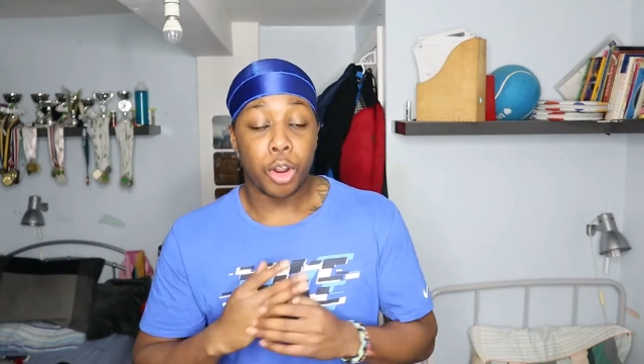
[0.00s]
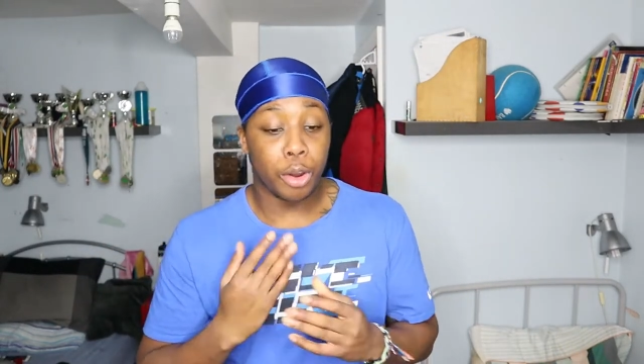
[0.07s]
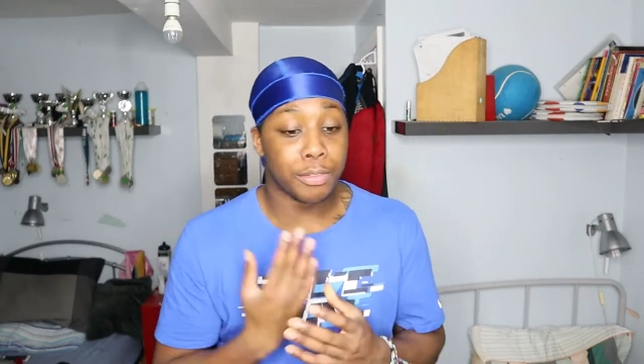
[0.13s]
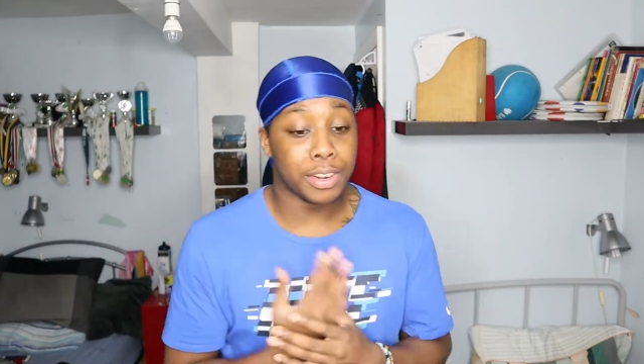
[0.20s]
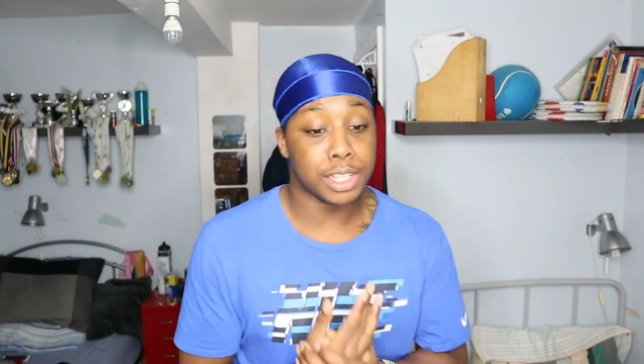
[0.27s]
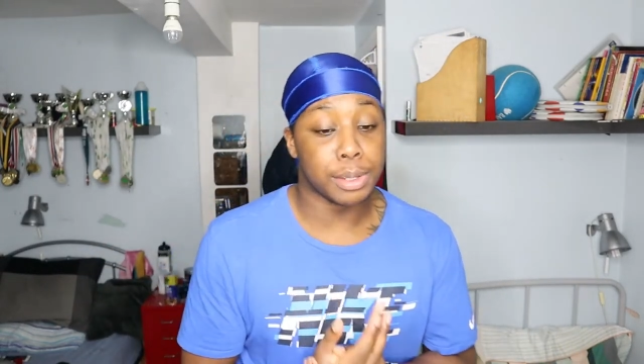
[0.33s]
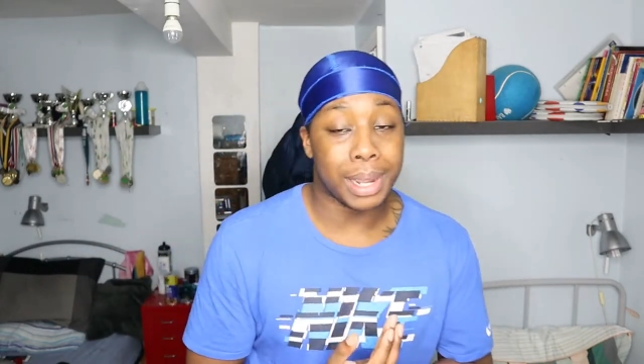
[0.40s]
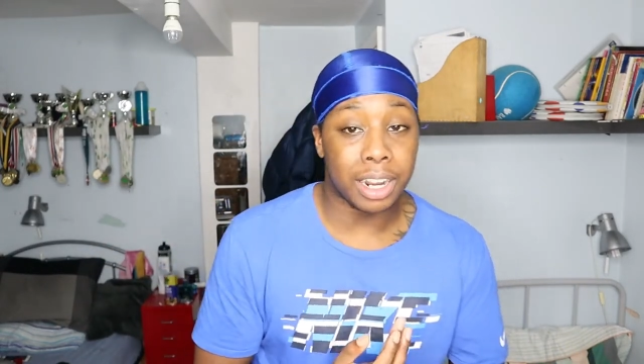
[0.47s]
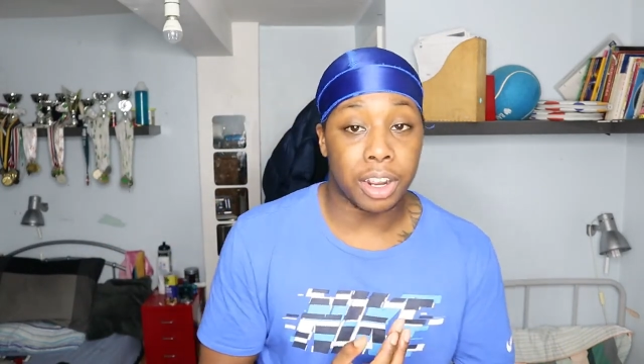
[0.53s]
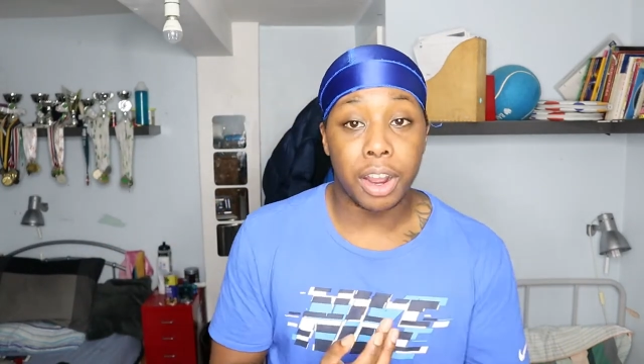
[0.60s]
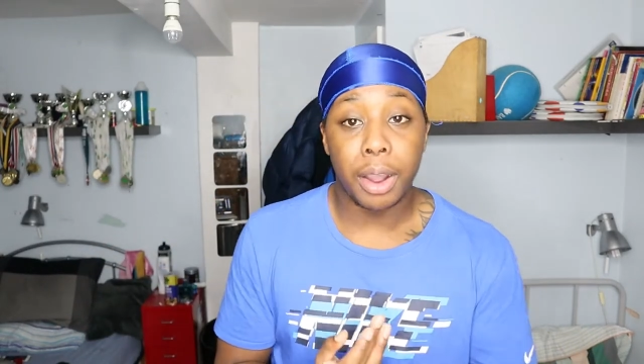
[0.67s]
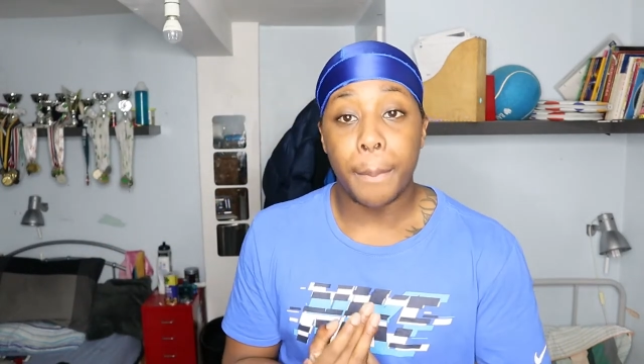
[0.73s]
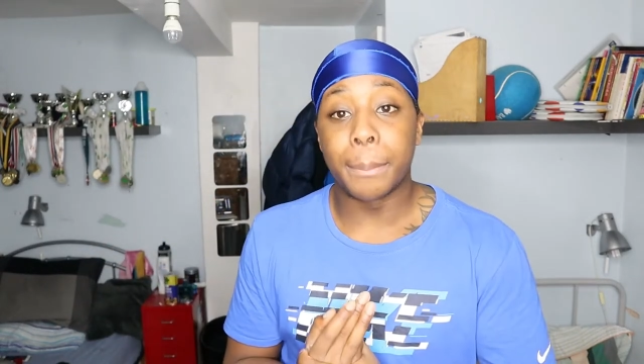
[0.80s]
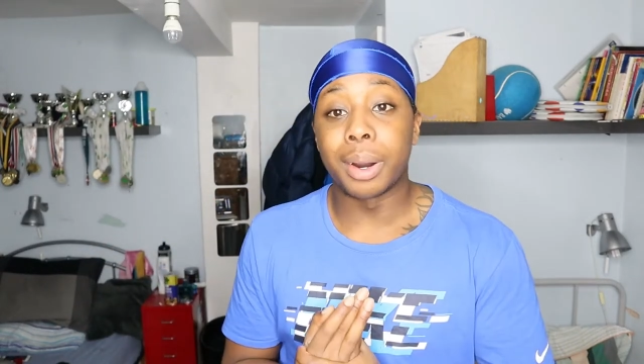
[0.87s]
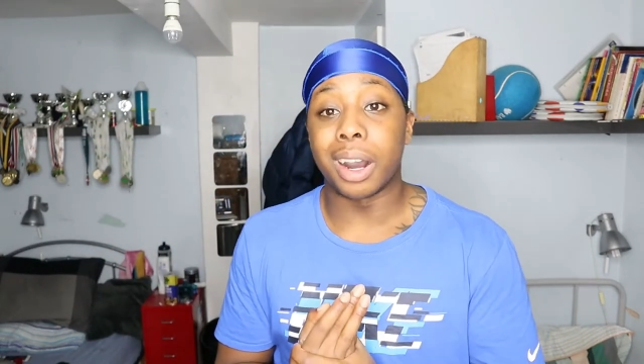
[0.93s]
Hopefully it's a
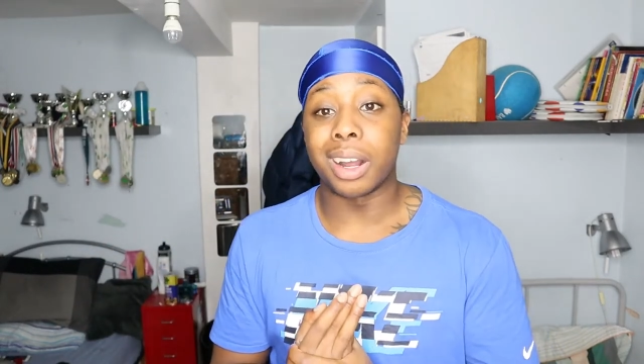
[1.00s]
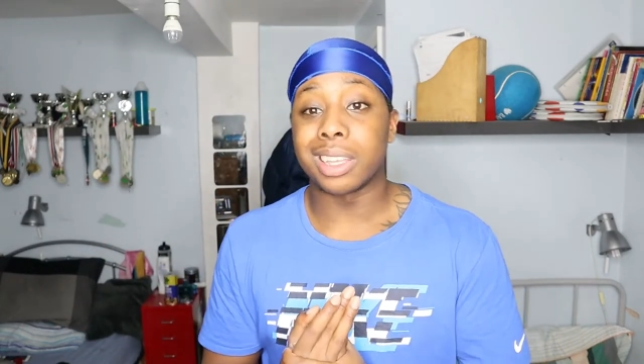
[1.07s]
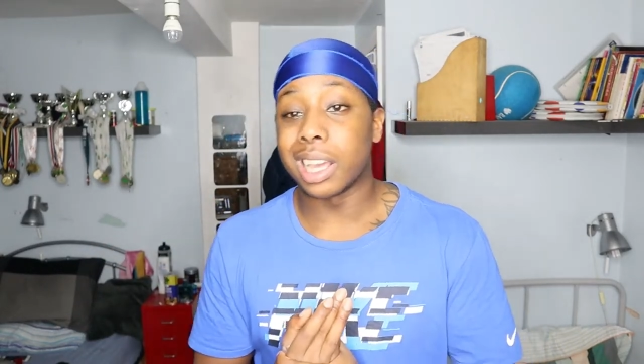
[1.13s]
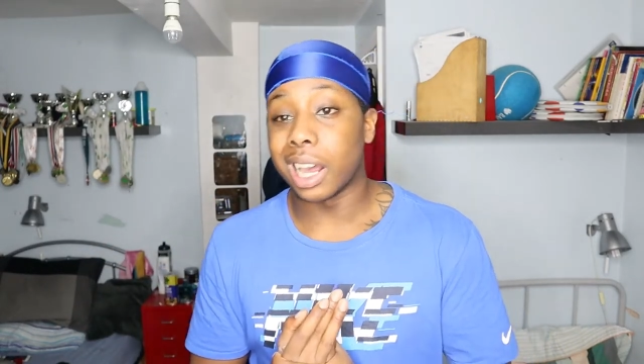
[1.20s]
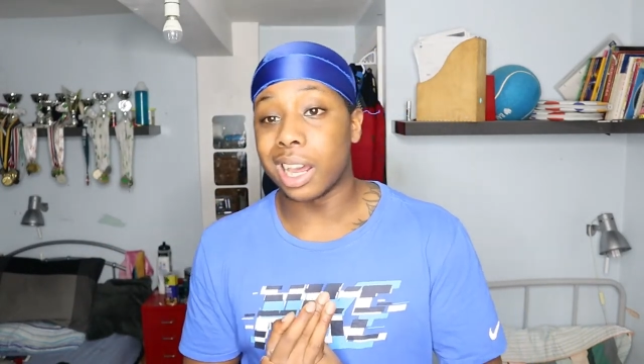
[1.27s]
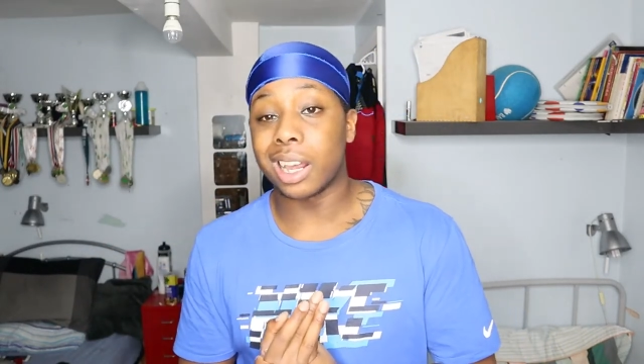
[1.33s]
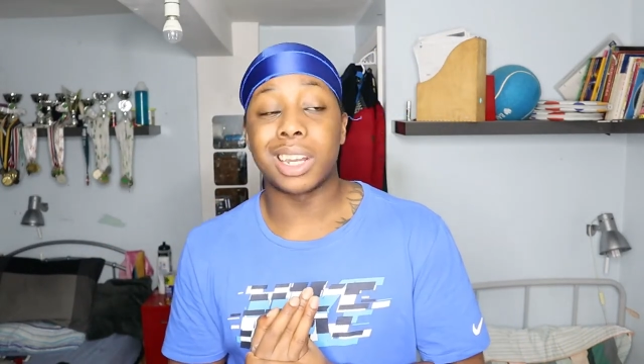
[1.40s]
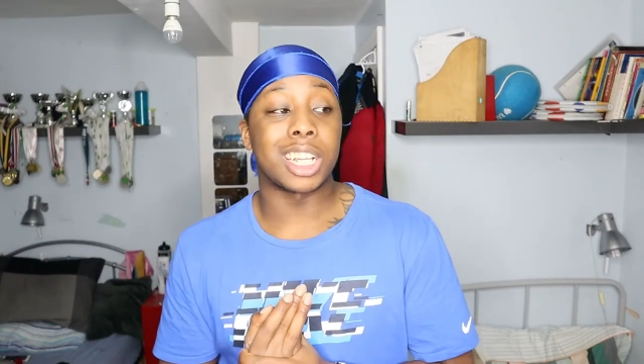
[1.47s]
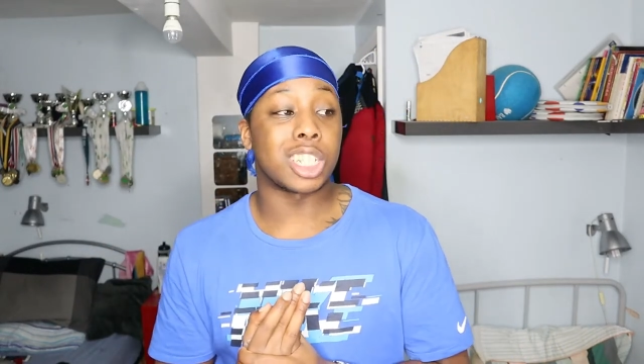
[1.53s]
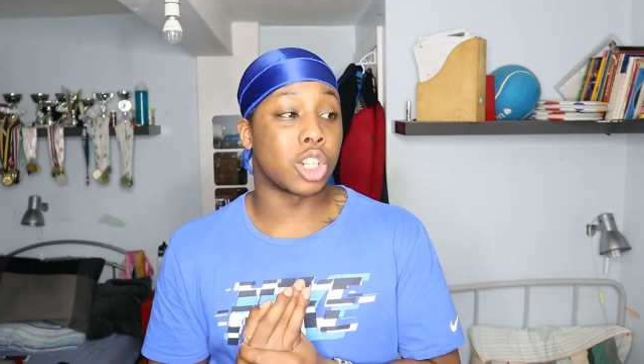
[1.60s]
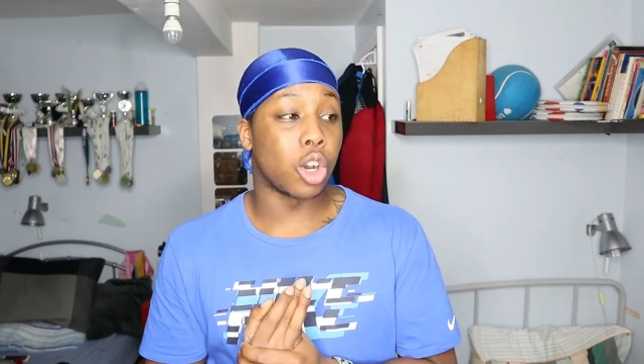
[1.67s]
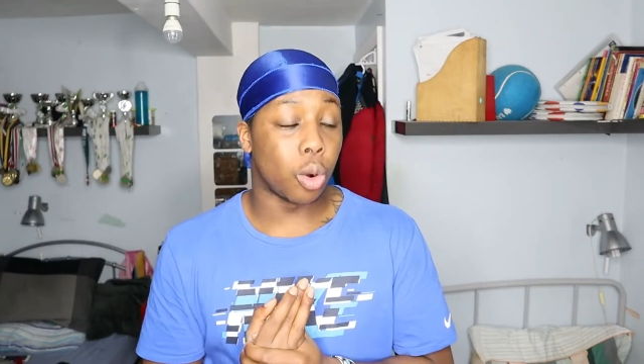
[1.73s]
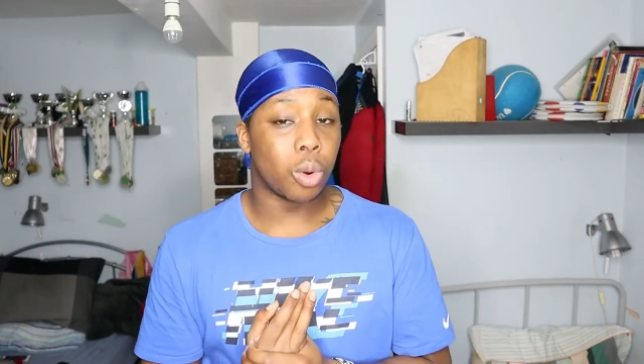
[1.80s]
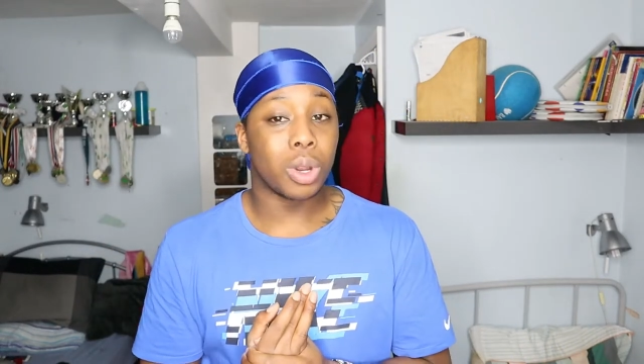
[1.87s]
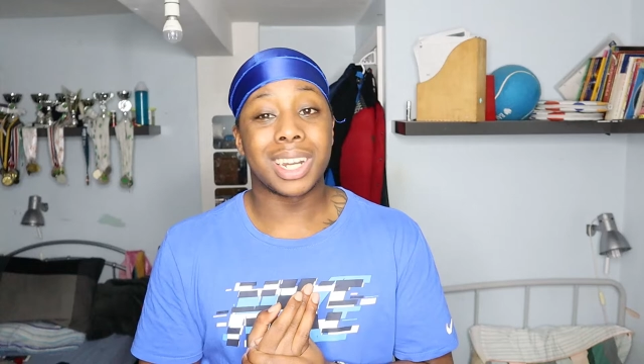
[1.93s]
banger. But yeah, let's go.